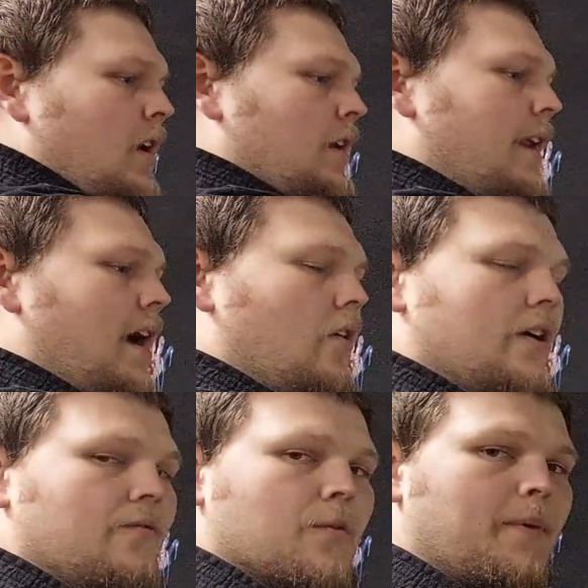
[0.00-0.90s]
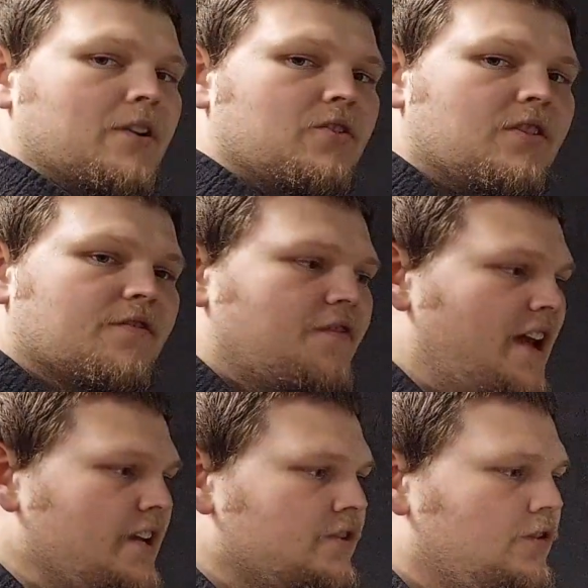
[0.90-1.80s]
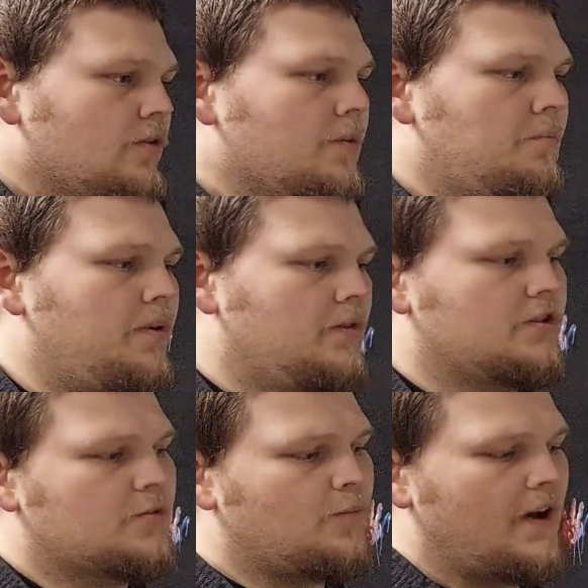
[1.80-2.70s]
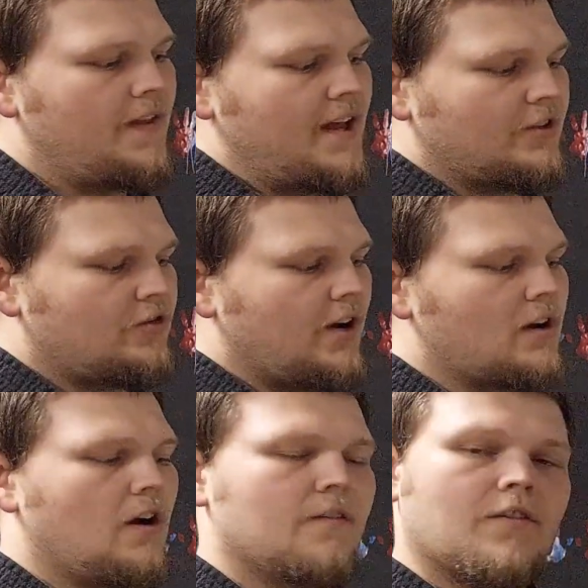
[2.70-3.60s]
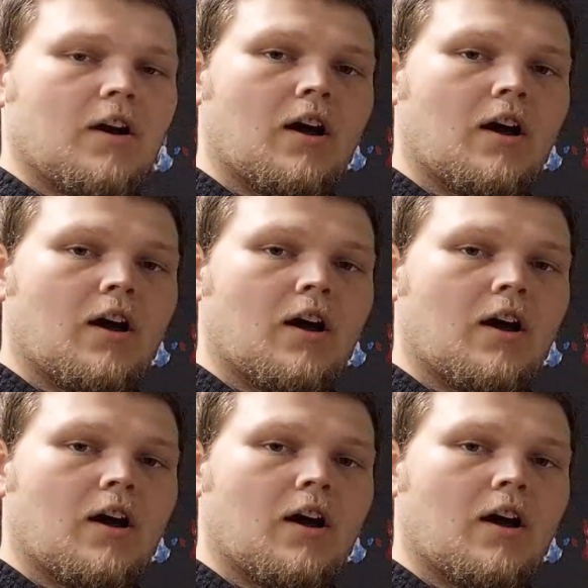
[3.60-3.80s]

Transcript: Now, if we're punching the face, you can spread that strike off